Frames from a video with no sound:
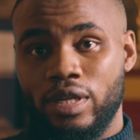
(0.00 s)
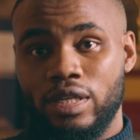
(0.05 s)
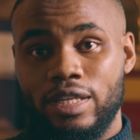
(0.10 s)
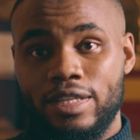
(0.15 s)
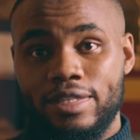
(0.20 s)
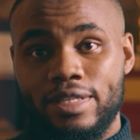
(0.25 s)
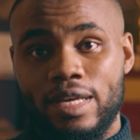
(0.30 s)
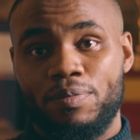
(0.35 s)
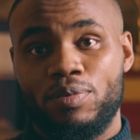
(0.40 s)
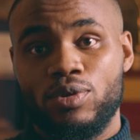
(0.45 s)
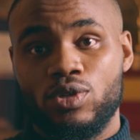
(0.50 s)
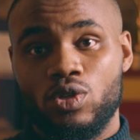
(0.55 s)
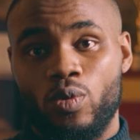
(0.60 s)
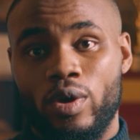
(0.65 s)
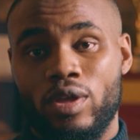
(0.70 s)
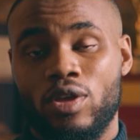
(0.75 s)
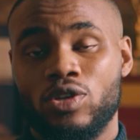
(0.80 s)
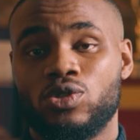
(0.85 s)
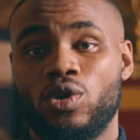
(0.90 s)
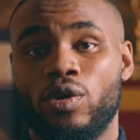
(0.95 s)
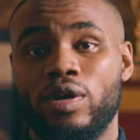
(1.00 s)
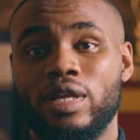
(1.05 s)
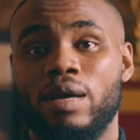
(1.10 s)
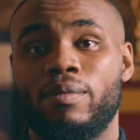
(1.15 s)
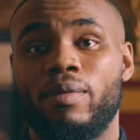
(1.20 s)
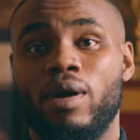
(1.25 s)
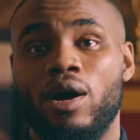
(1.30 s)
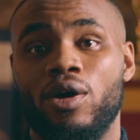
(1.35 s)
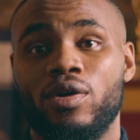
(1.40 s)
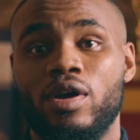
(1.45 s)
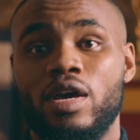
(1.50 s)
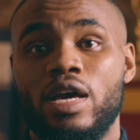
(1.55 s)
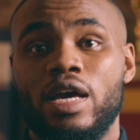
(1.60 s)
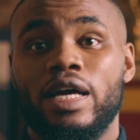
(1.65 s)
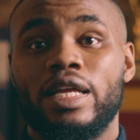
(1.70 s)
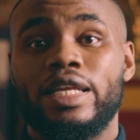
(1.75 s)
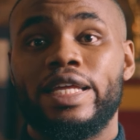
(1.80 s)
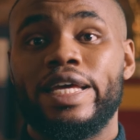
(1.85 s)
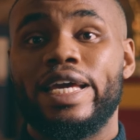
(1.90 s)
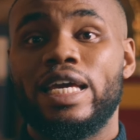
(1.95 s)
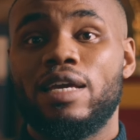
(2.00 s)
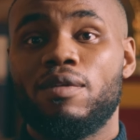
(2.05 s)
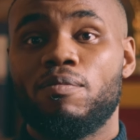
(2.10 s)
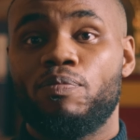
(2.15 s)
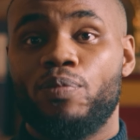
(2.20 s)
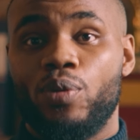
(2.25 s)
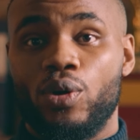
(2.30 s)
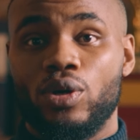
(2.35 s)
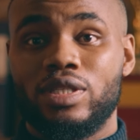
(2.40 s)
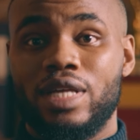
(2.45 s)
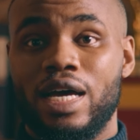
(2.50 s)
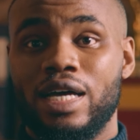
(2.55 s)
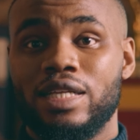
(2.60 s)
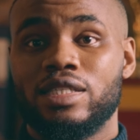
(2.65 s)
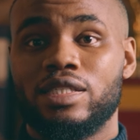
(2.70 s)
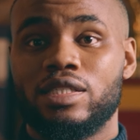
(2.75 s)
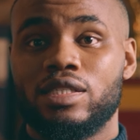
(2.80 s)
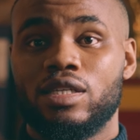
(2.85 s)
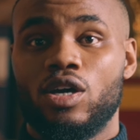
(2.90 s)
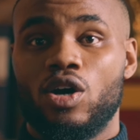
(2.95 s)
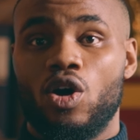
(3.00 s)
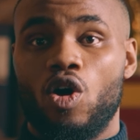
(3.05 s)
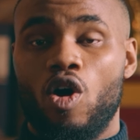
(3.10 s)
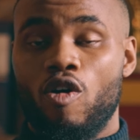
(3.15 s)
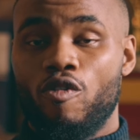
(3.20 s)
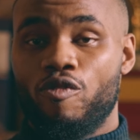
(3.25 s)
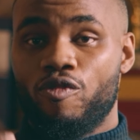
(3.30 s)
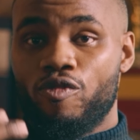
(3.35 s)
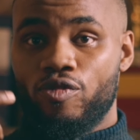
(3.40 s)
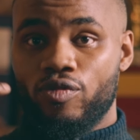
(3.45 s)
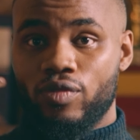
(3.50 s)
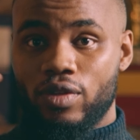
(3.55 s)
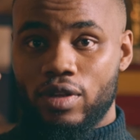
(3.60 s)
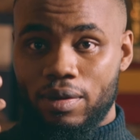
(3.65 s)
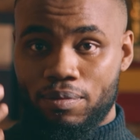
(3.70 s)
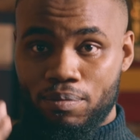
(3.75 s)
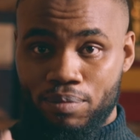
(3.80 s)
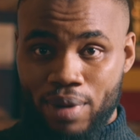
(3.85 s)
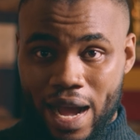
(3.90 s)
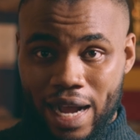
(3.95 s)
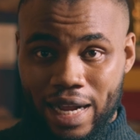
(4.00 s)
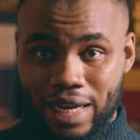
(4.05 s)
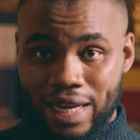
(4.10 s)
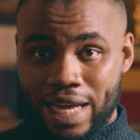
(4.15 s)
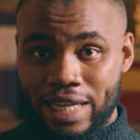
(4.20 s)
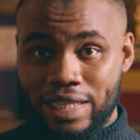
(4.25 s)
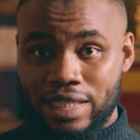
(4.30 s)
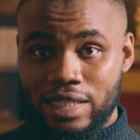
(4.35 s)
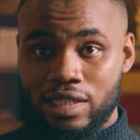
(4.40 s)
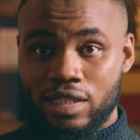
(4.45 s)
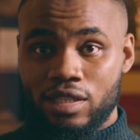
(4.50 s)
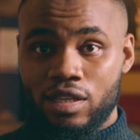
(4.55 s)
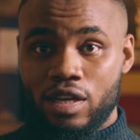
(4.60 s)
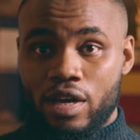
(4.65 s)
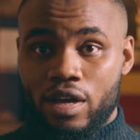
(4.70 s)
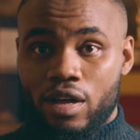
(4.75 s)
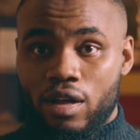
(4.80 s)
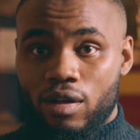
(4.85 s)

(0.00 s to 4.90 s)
In this episode, we're just talking about the importance of backlighting,